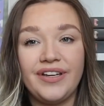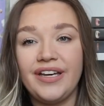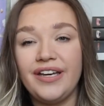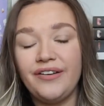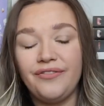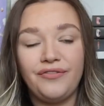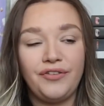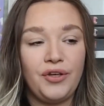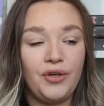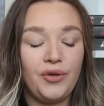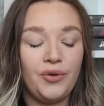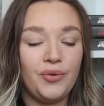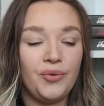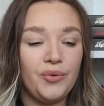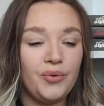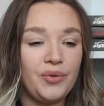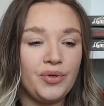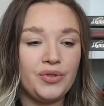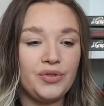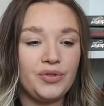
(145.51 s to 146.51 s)
if
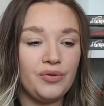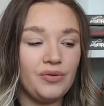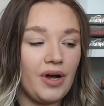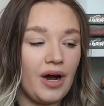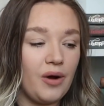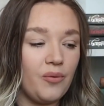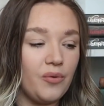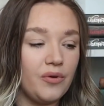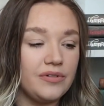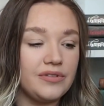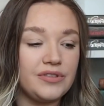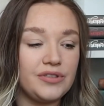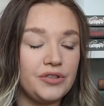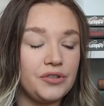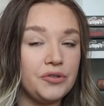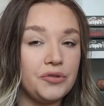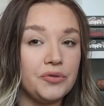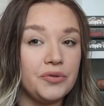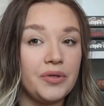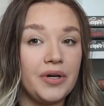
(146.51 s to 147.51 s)
you do not want
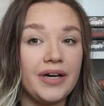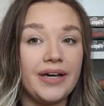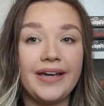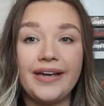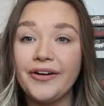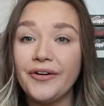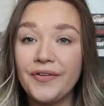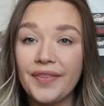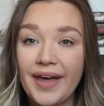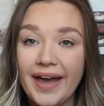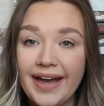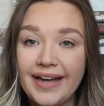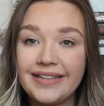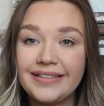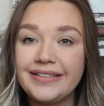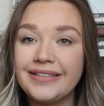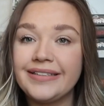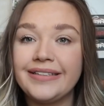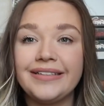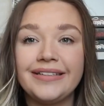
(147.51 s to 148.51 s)
to hear
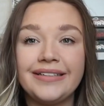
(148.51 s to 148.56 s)
that,